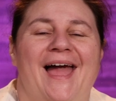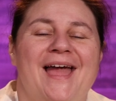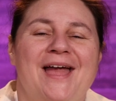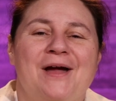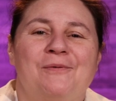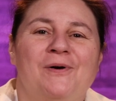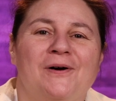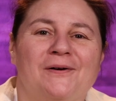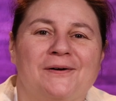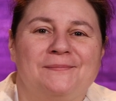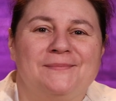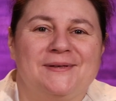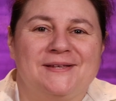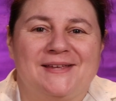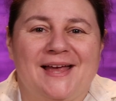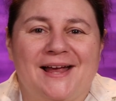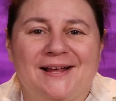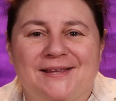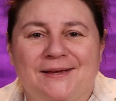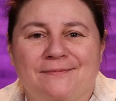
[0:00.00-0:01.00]
Hi, and welcome to
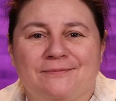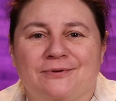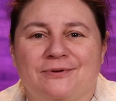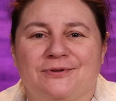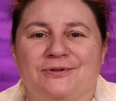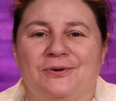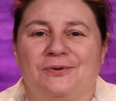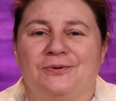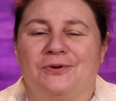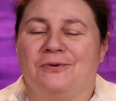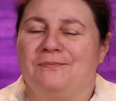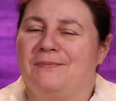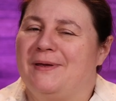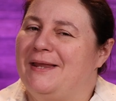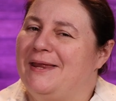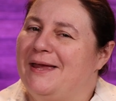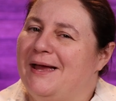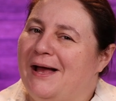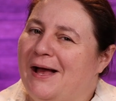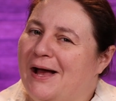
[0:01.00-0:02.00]
Tech Tips with Sold Out
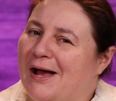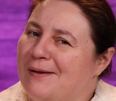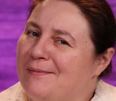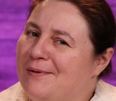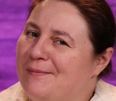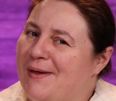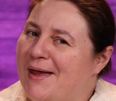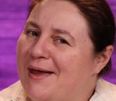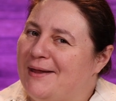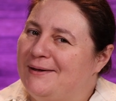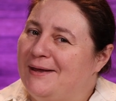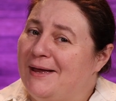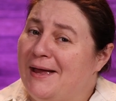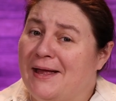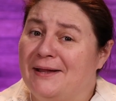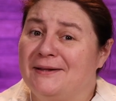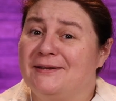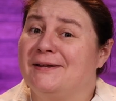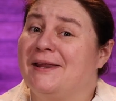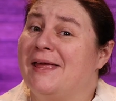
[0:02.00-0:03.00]
Media. I'm Amanda,
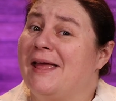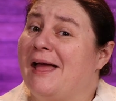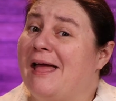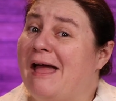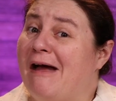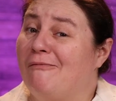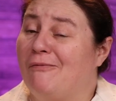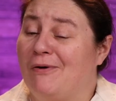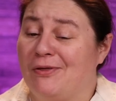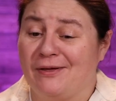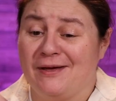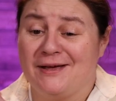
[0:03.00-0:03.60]
and today I have with